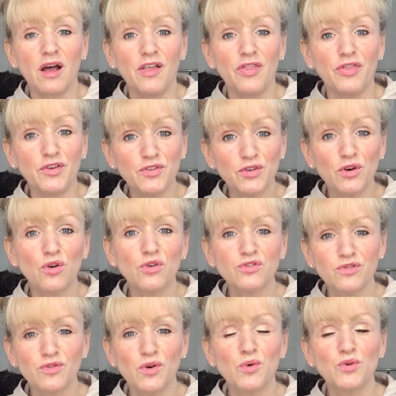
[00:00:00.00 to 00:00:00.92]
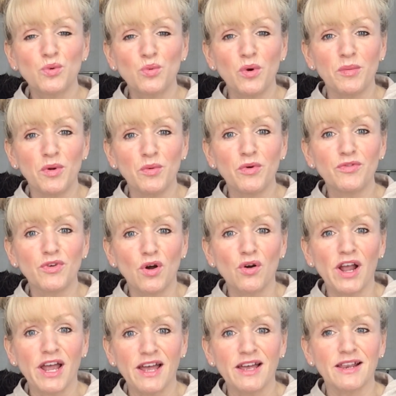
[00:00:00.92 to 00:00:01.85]
there's a lot of older women with
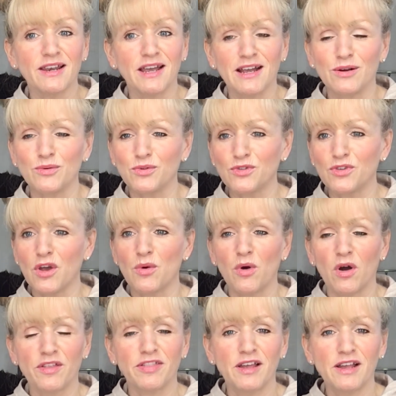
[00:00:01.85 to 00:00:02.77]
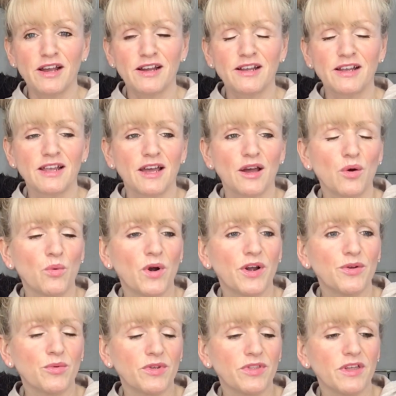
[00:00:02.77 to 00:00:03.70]
long hair now, so I think I can get
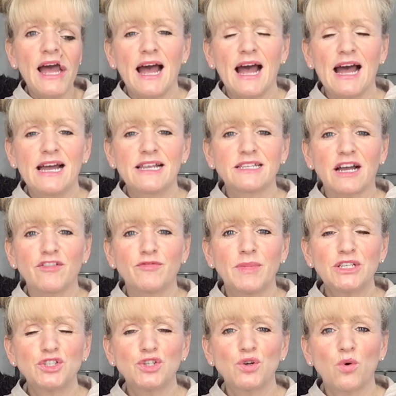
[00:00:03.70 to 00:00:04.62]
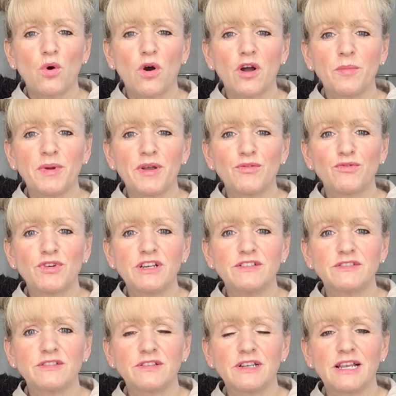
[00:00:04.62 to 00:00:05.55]
away with it. And I've mentioned quite a bit
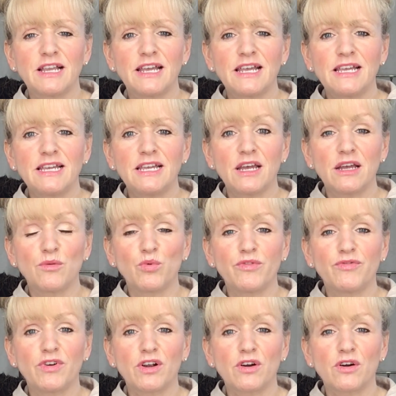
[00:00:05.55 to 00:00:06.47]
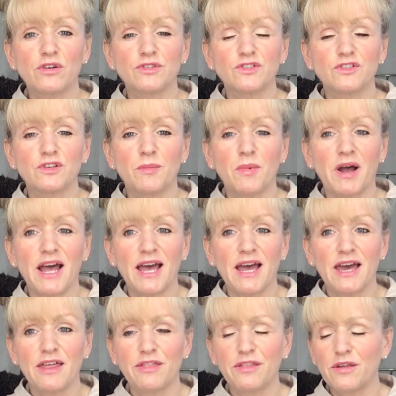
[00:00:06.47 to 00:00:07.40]
recently with regards to my
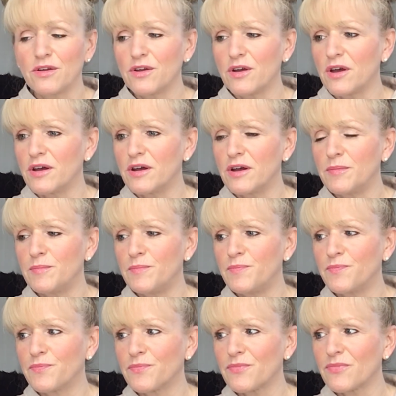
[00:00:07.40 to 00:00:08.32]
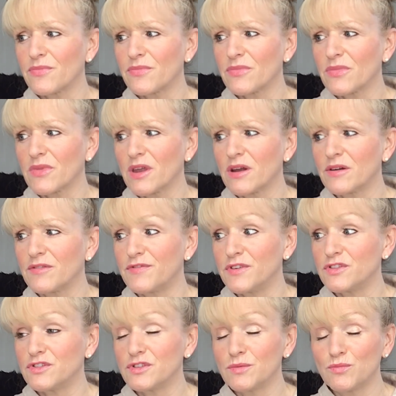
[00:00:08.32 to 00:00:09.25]
hair that for
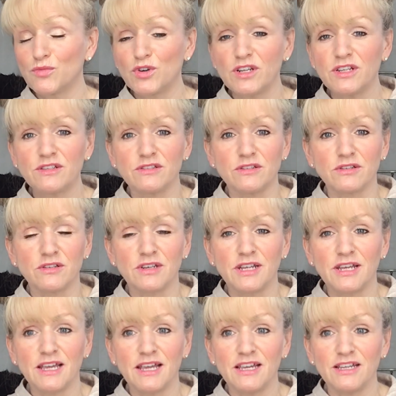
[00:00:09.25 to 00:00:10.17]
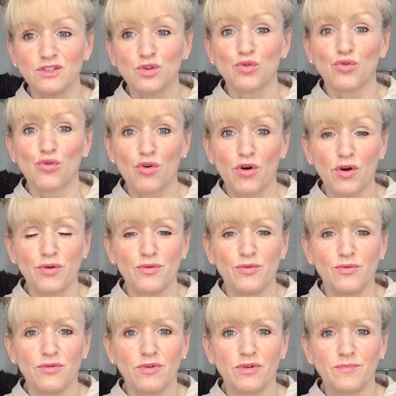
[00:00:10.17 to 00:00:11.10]
some reason it's
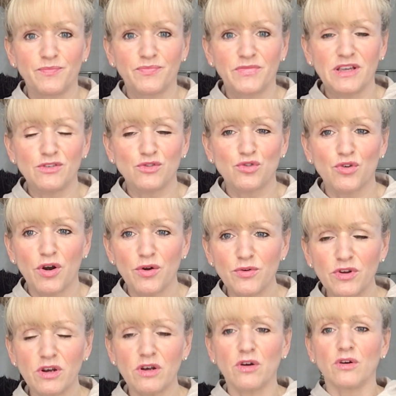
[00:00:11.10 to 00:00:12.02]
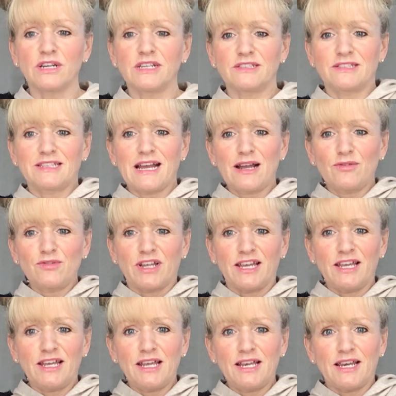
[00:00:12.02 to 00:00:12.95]
grown. It's grown a lot. It's down
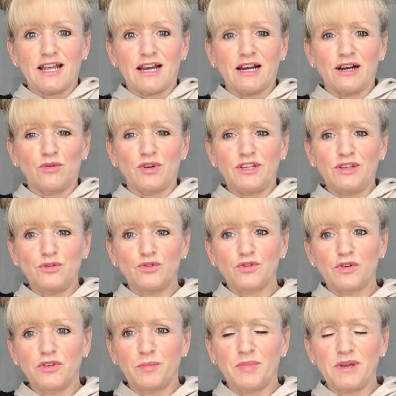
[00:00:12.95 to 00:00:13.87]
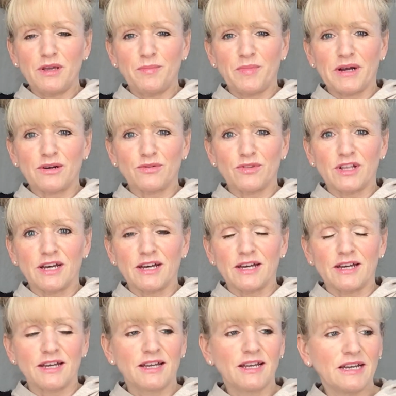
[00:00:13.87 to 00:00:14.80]
here now. It used to only be about there.